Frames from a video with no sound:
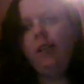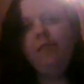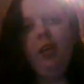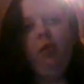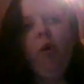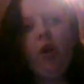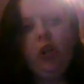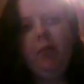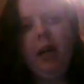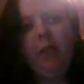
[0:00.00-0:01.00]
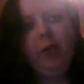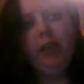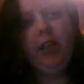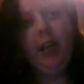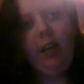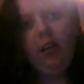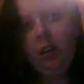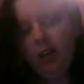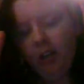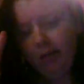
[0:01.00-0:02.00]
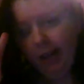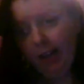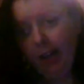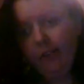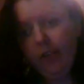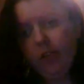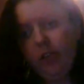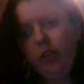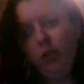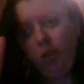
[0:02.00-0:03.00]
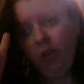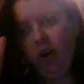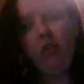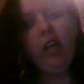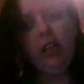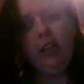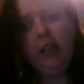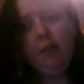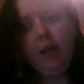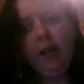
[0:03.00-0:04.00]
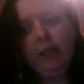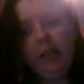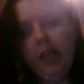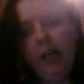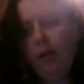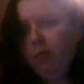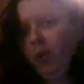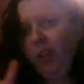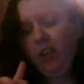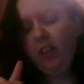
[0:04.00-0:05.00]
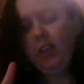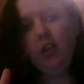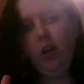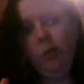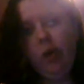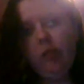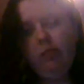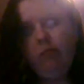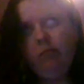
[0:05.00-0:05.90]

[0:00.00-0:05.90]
If you watched my routine, my night routine, you will know that I take a bath every night, but that is not what